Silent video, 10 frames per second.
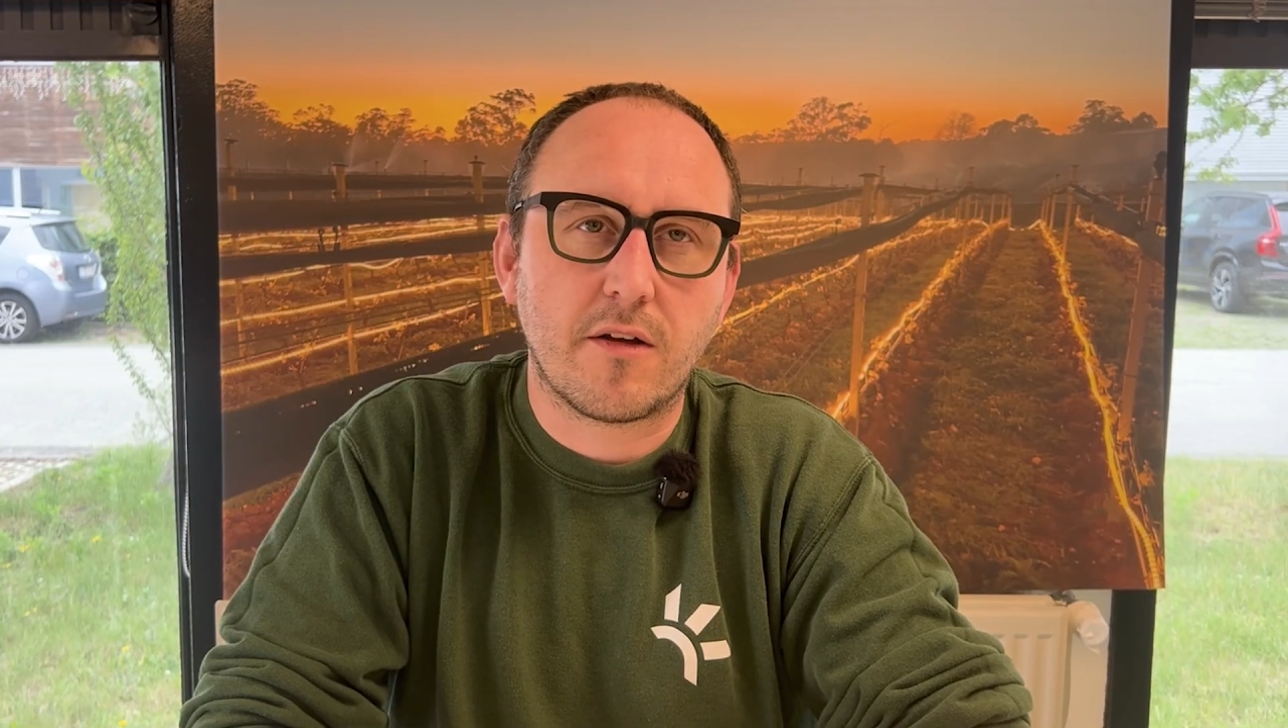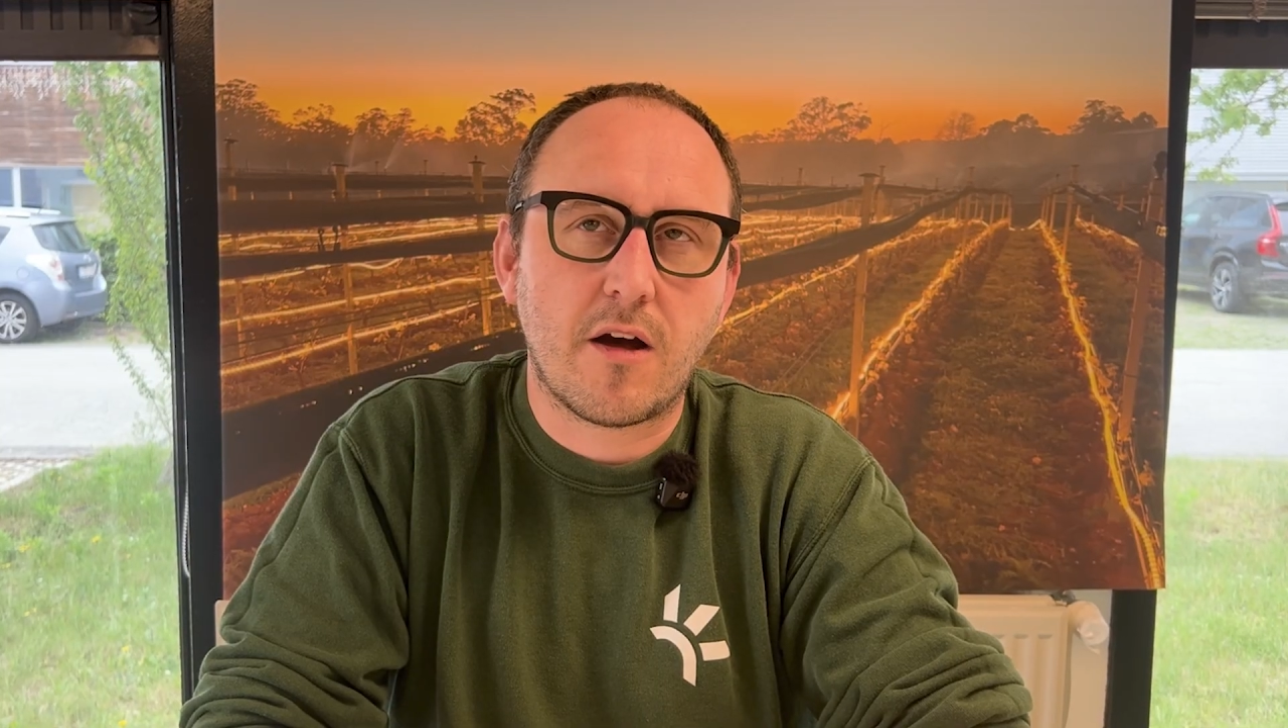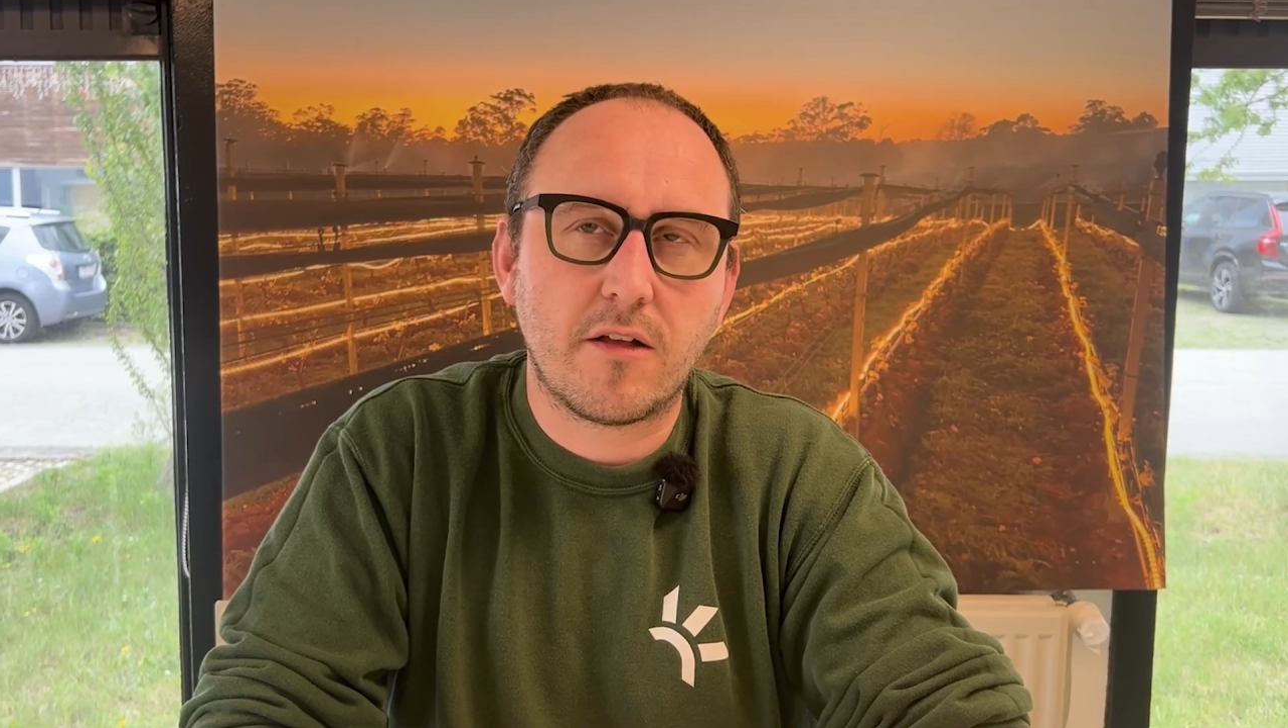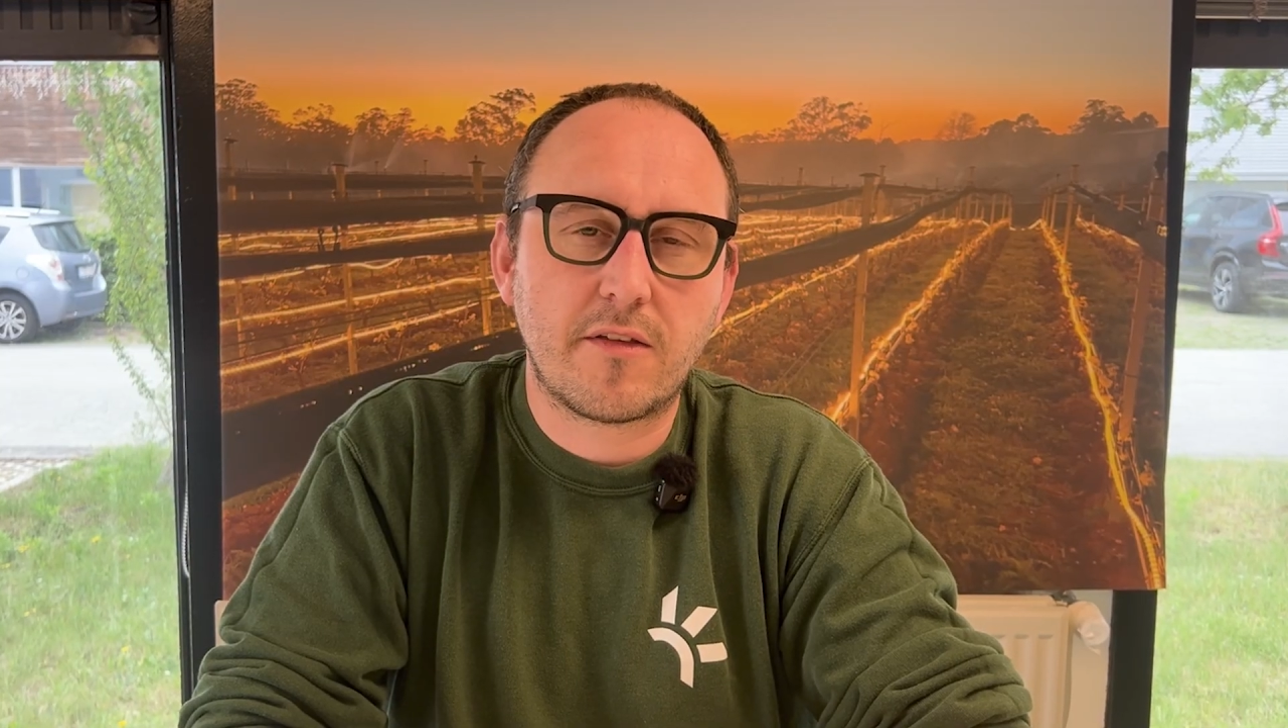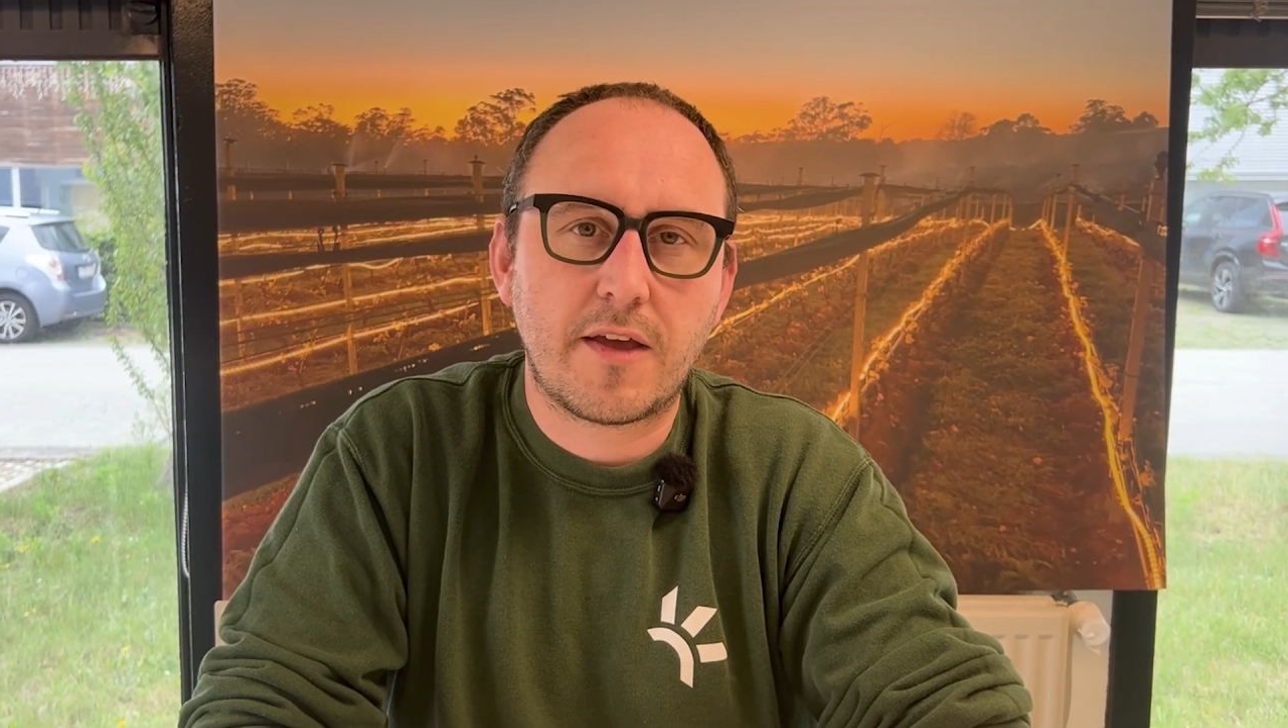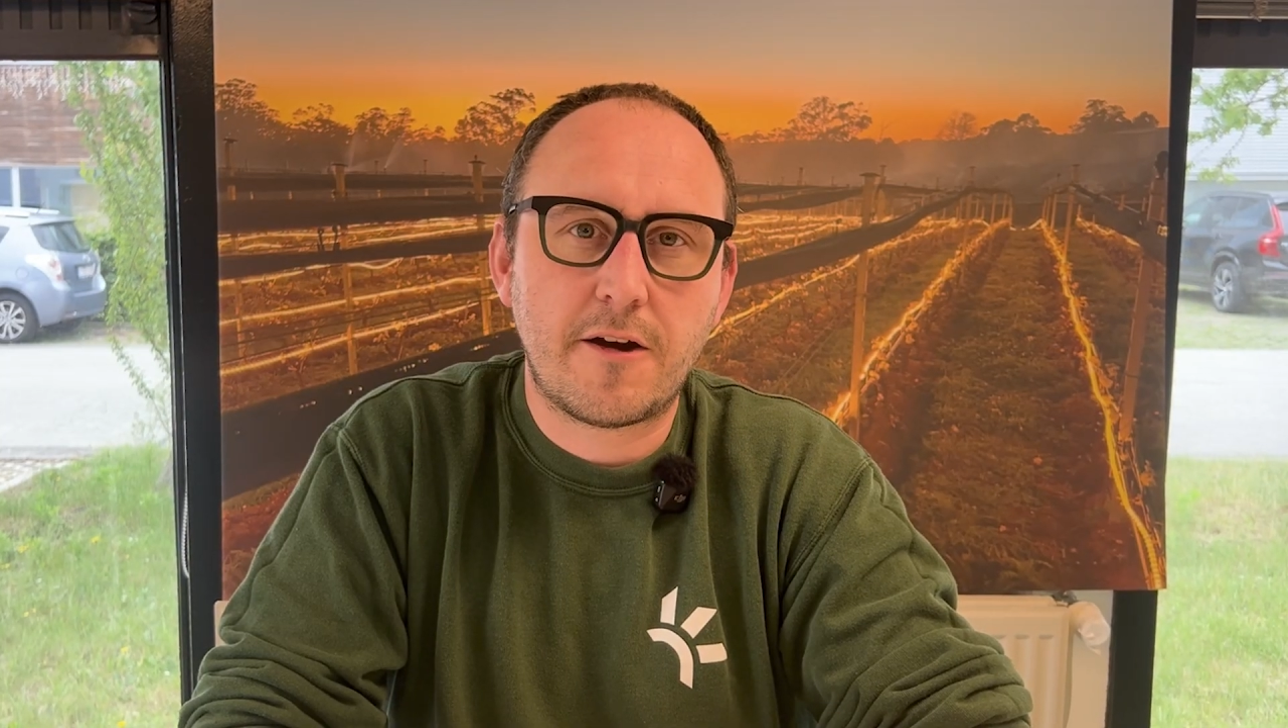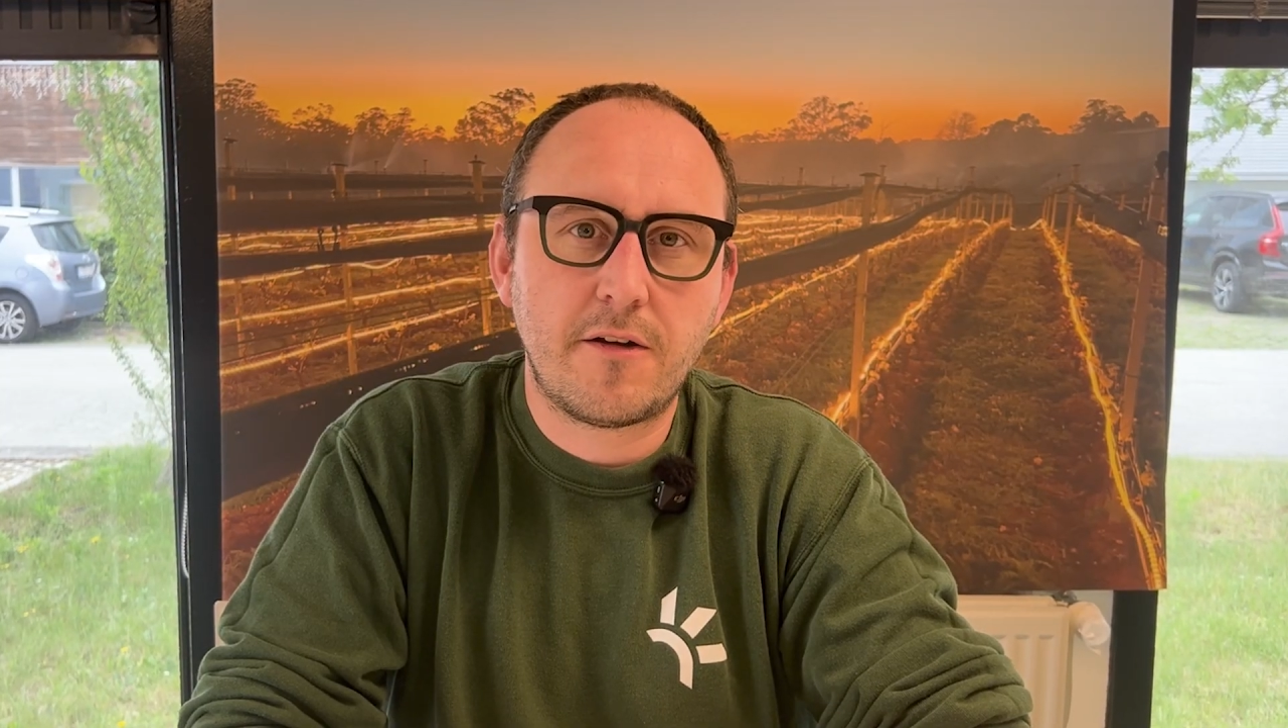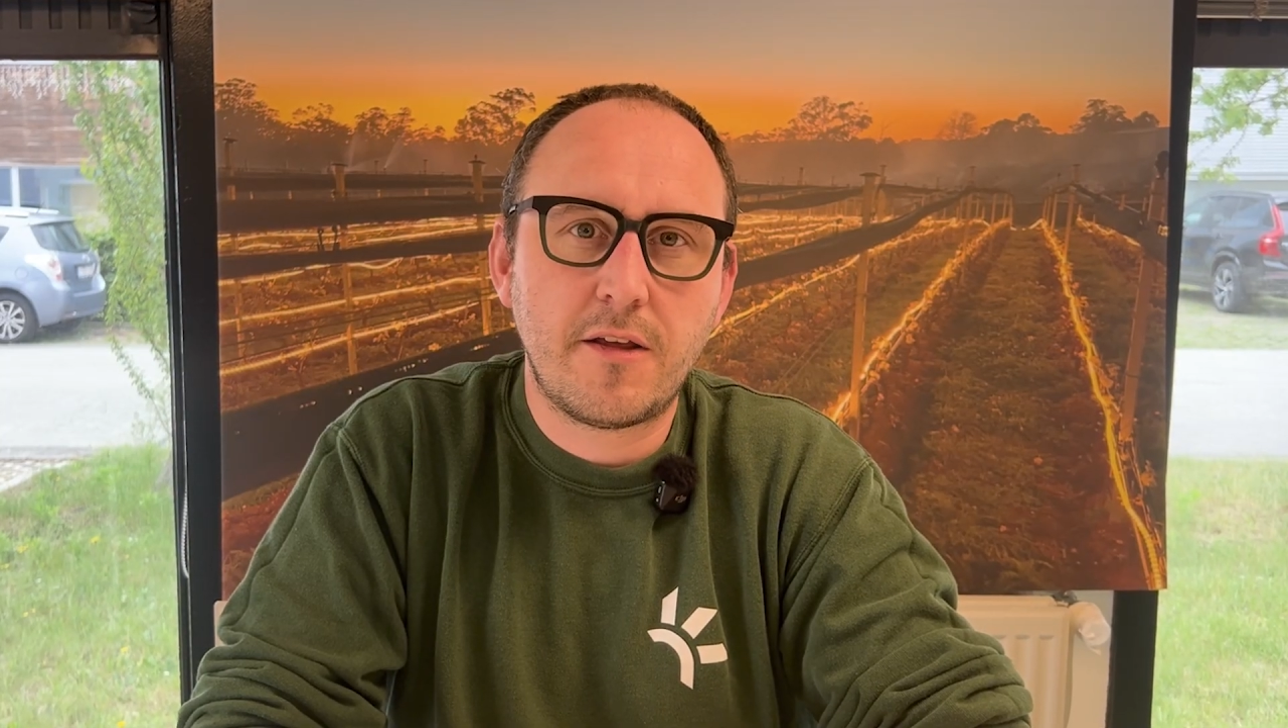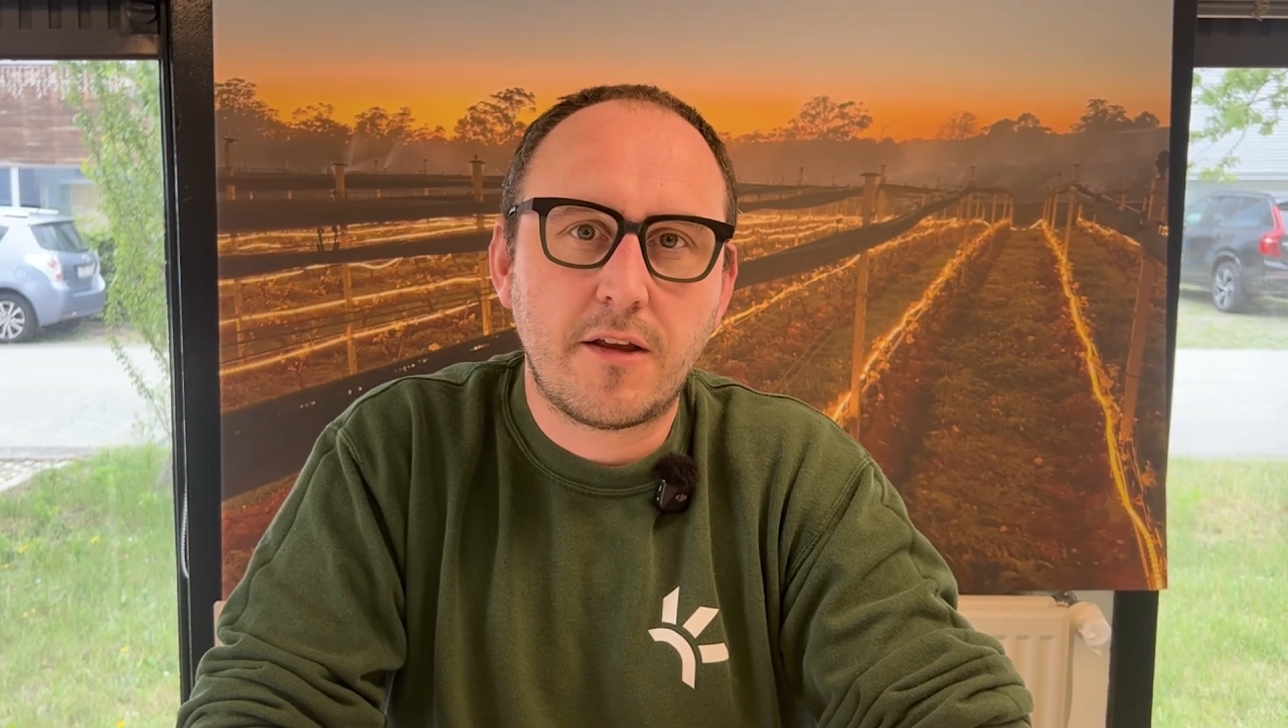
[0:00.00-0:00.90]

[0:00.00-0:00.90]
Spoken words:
hot air